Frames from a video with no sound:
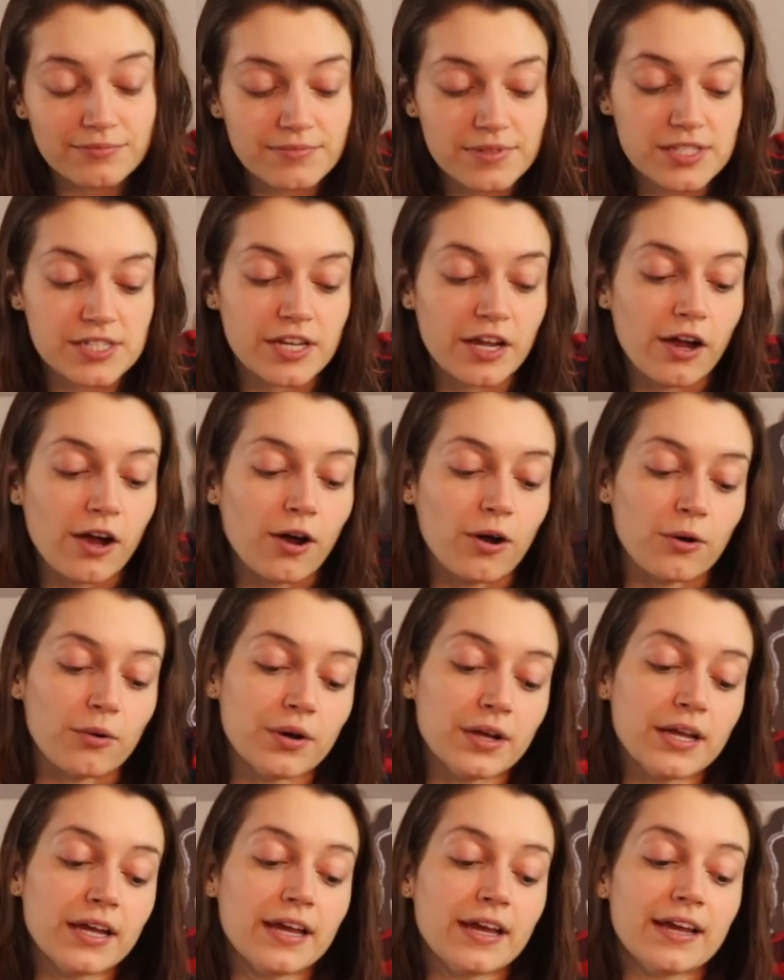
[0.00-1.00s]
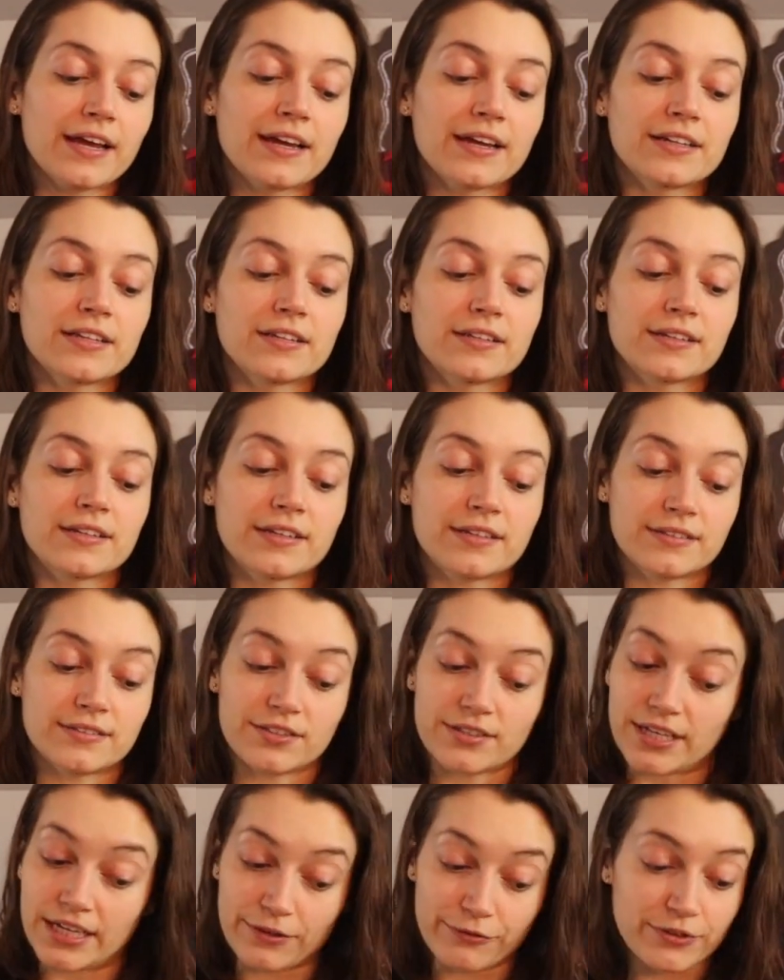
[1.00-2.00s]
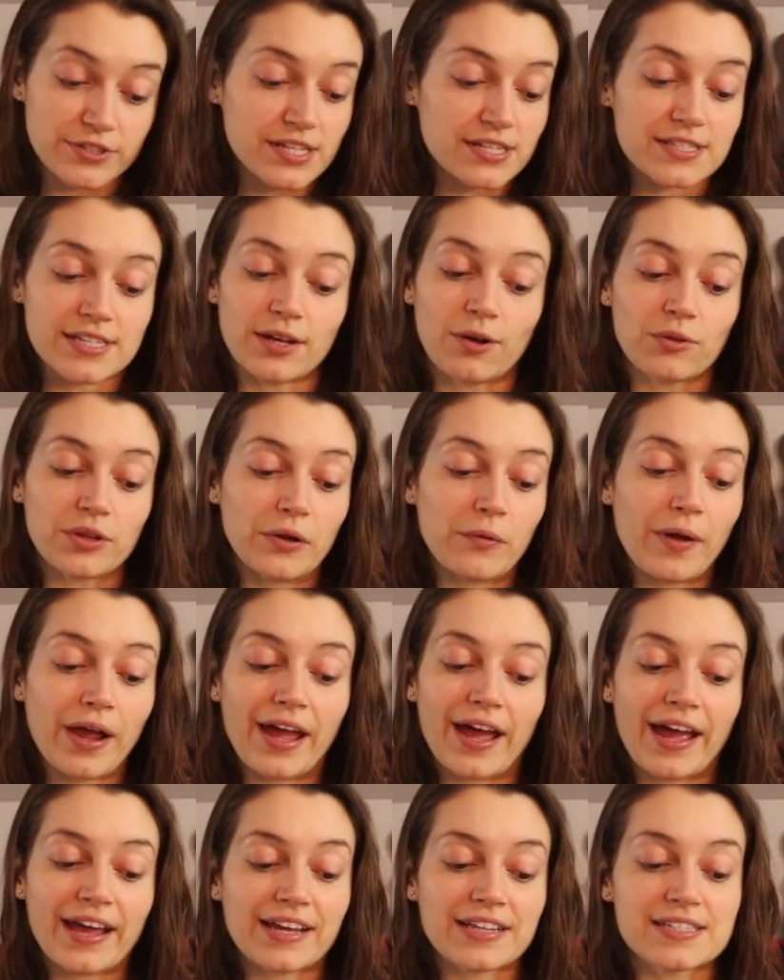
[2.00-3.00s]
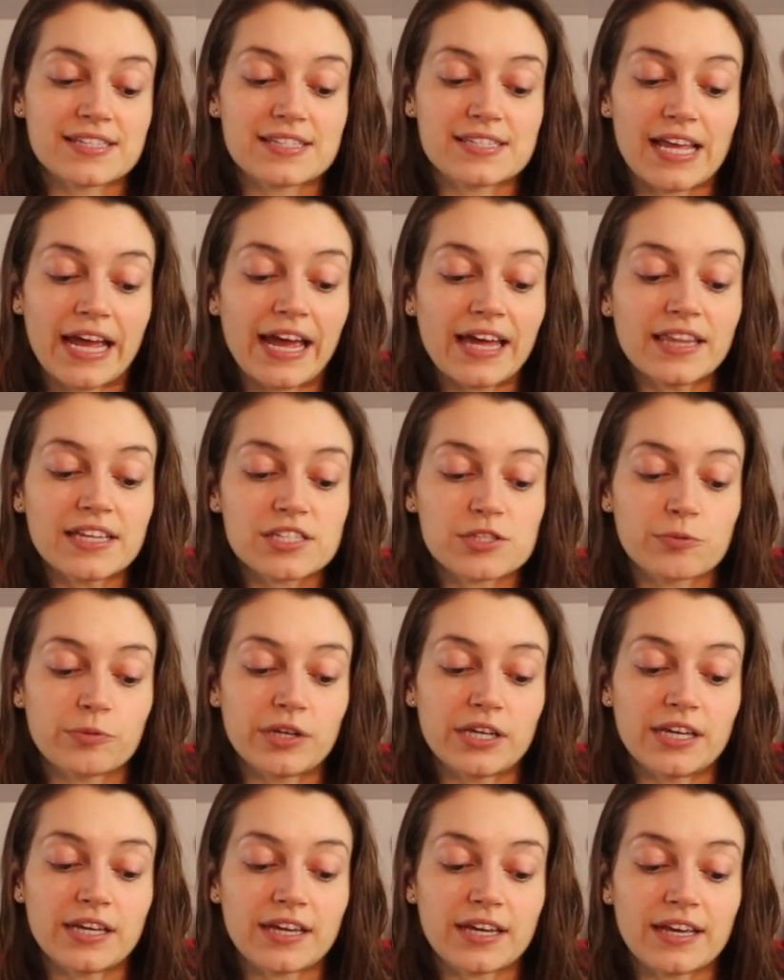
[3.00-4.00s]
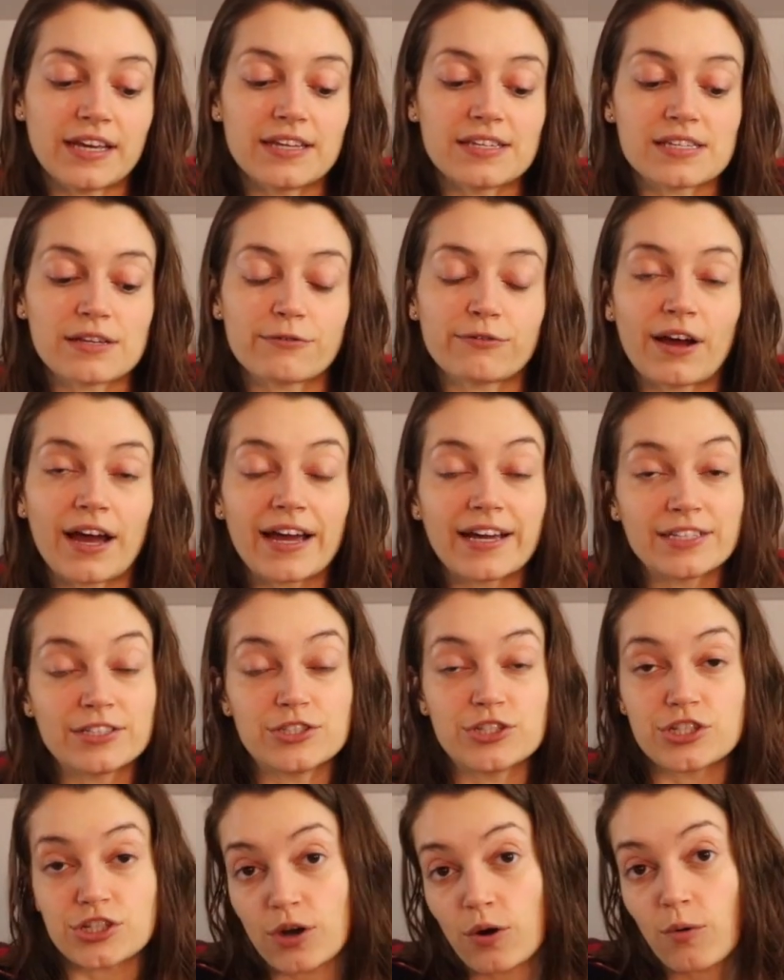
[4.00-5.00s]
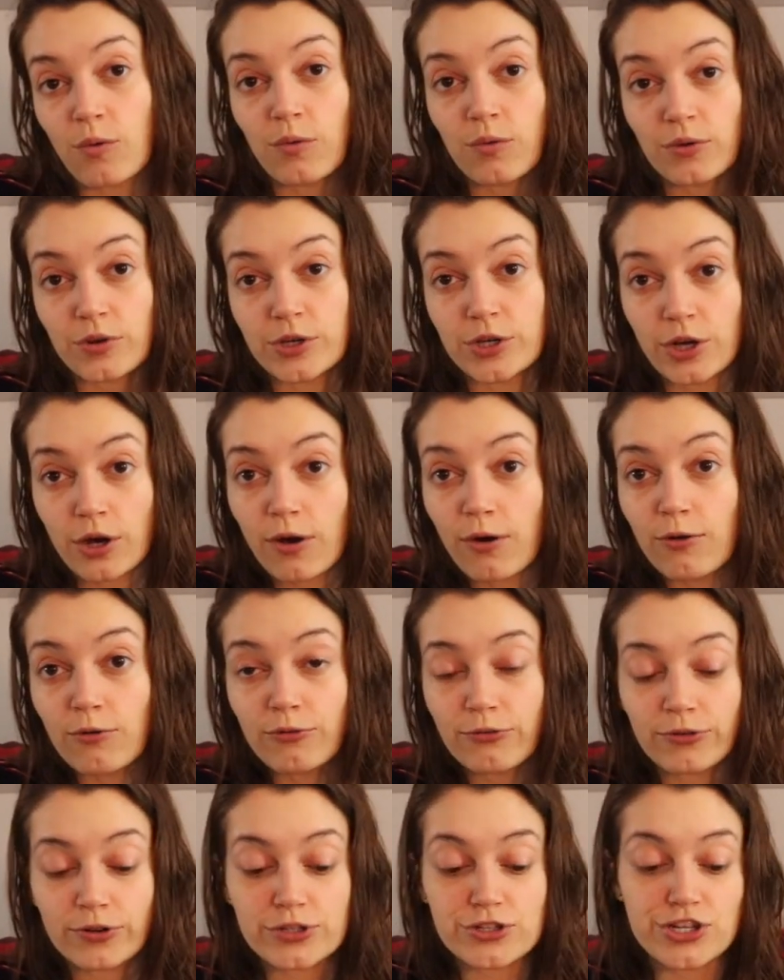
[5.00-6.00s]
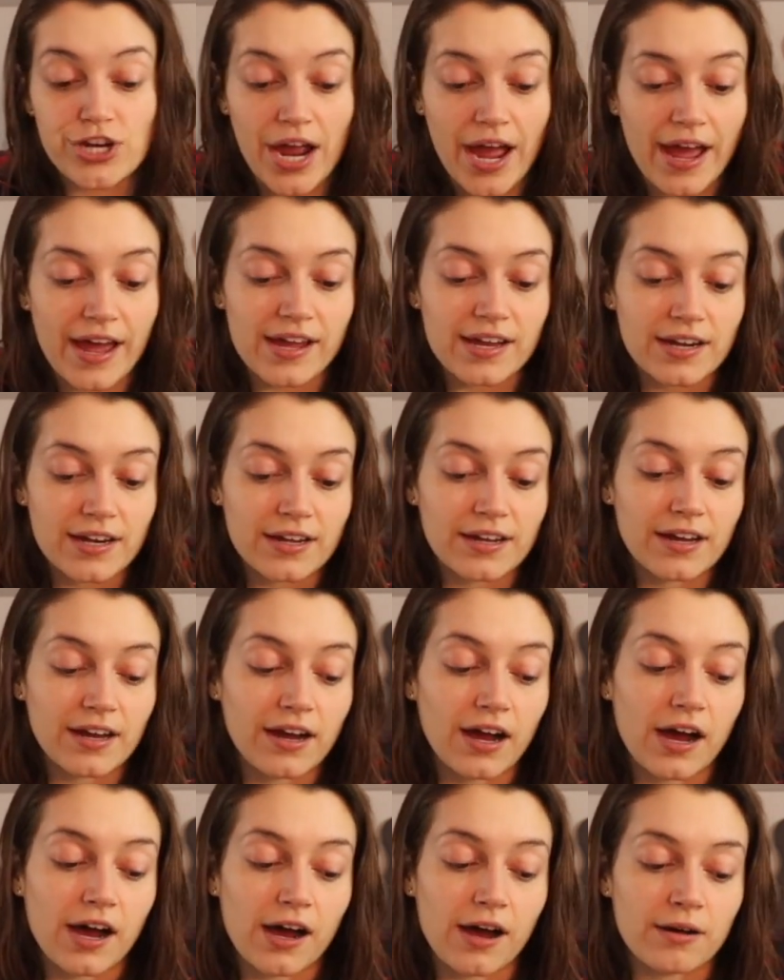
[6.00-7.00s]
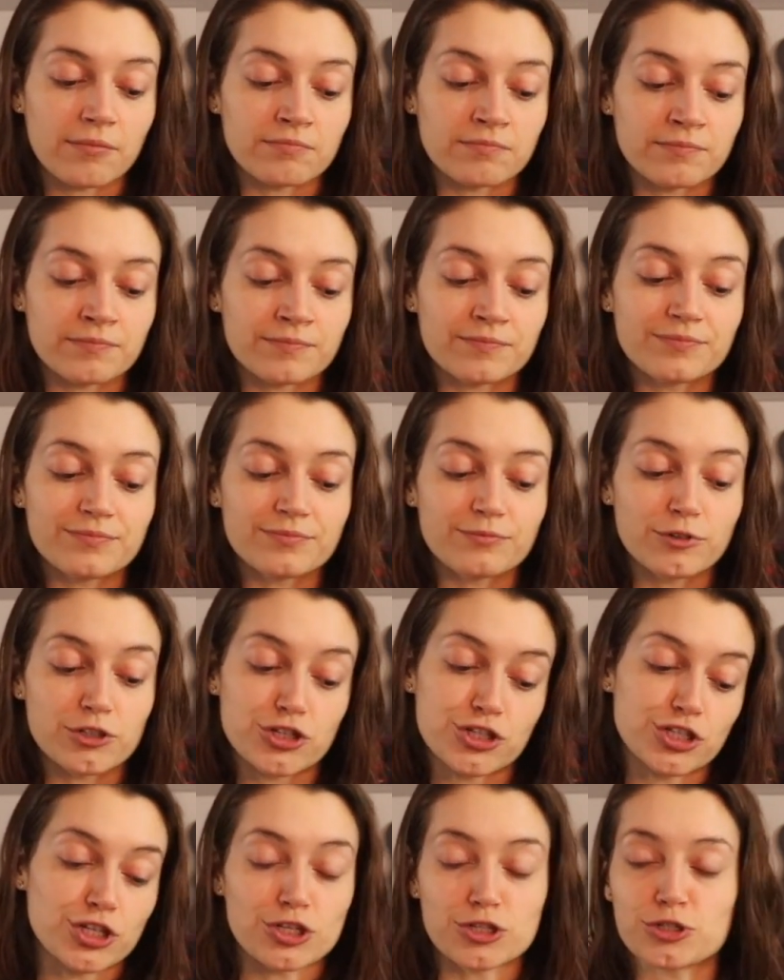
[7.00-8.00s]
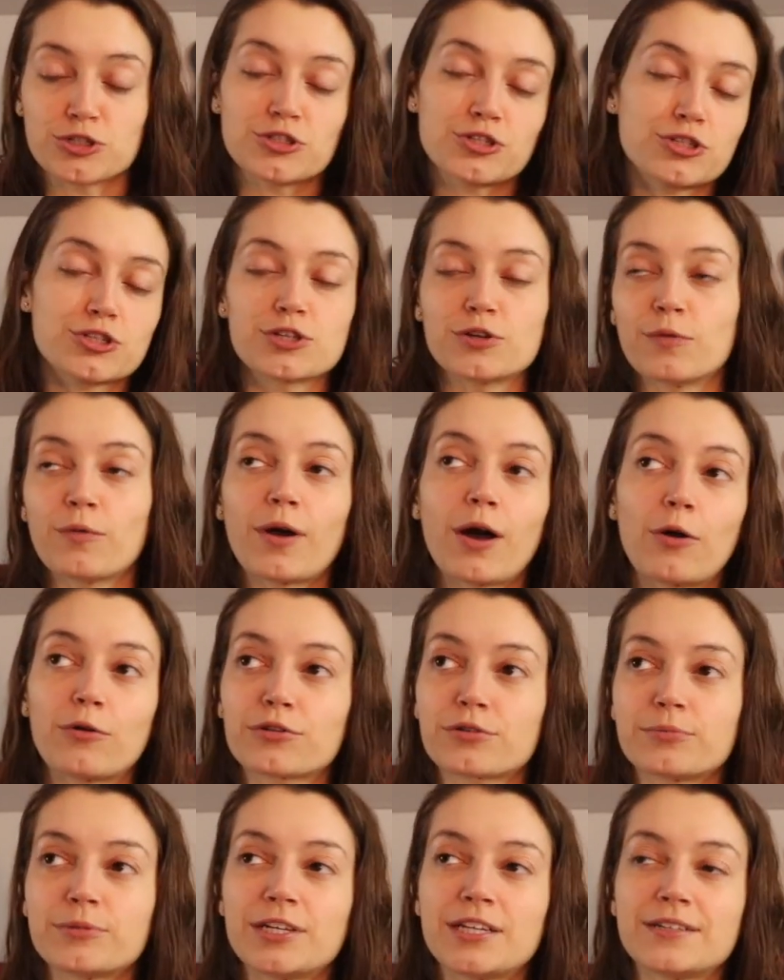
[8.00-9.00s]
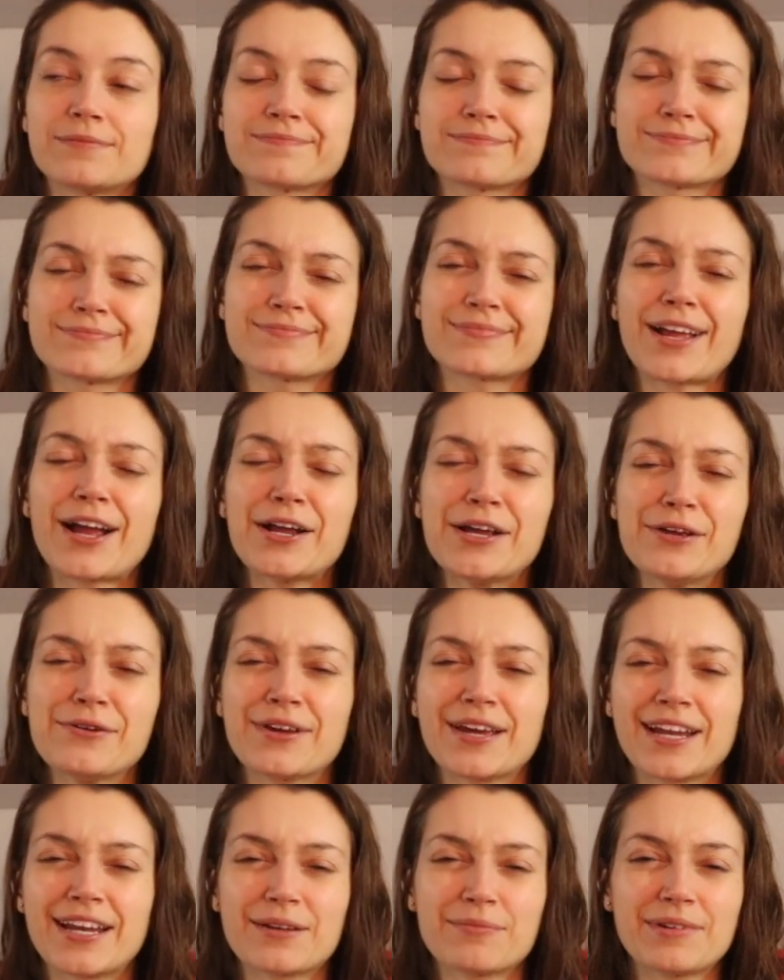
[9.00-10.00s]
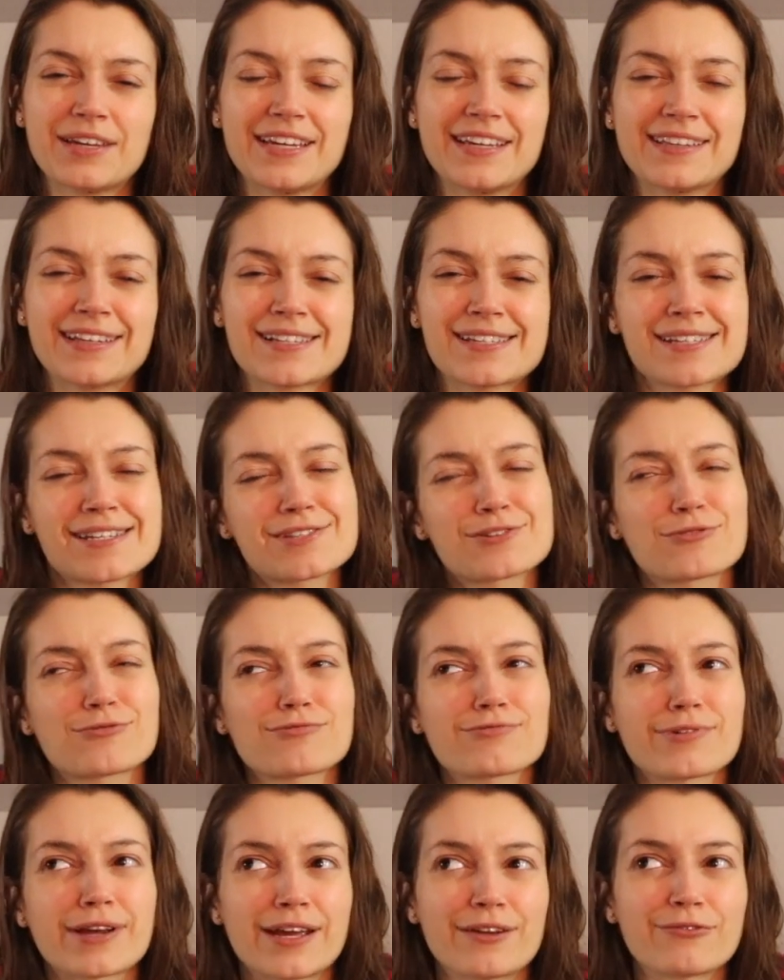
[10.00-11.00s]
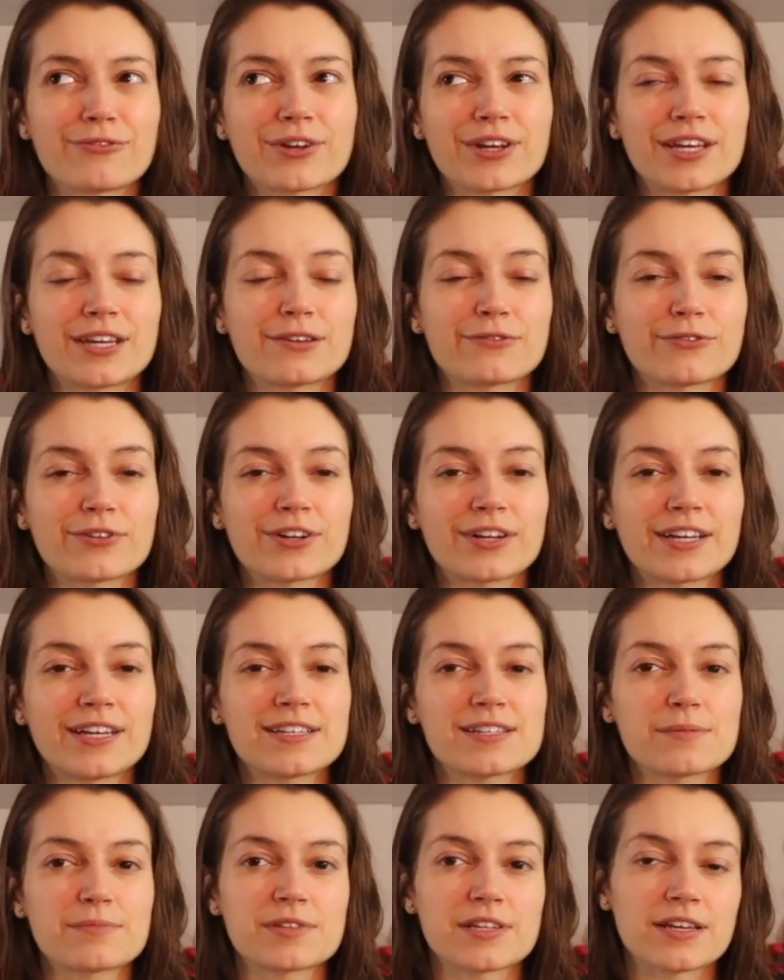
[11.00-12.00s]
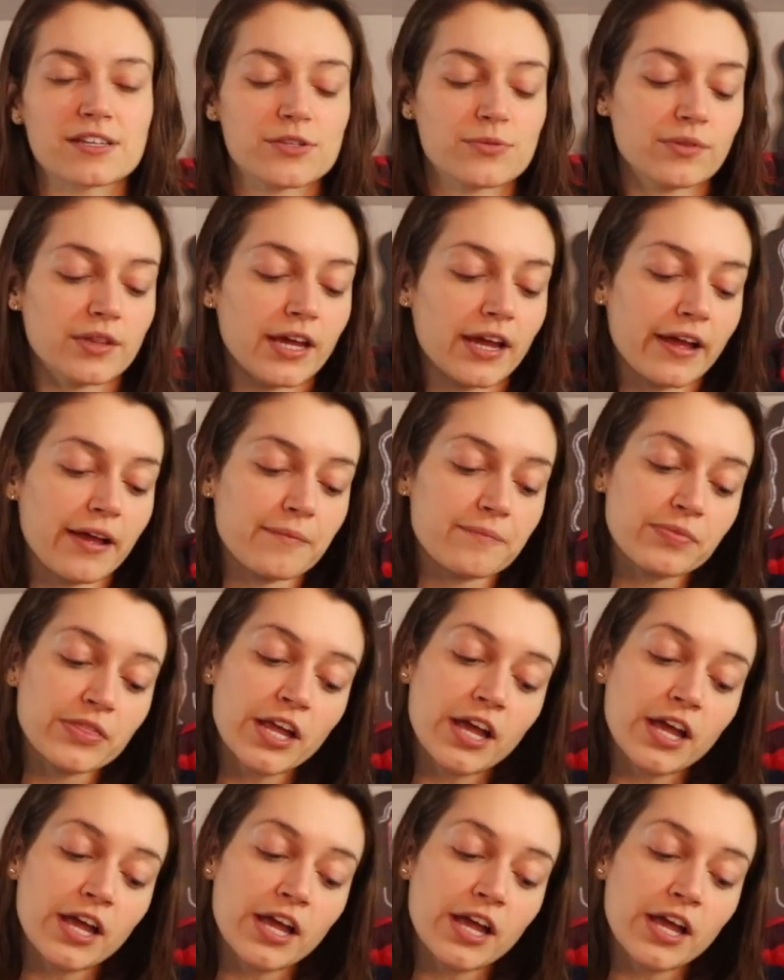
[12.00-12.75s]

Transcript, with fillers: So Kiefer says the only way I can stay this week is if I don't go for Jed, um, which doesn't sit well with me. Are you kidding me? That sits great for Kiefer. He's obsessed with that.